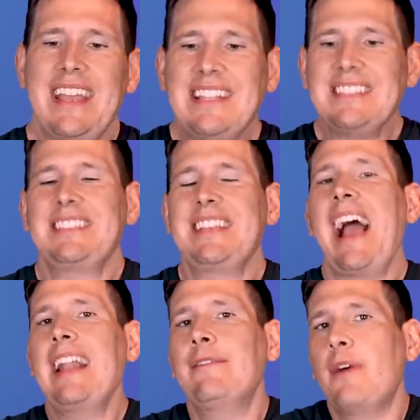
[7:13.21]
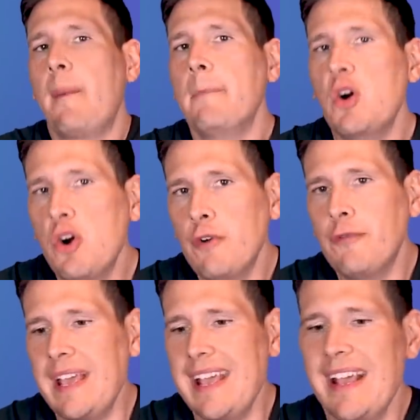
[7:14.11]
inside of a
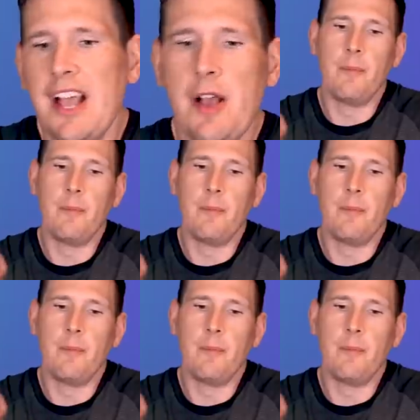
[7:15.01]
movie,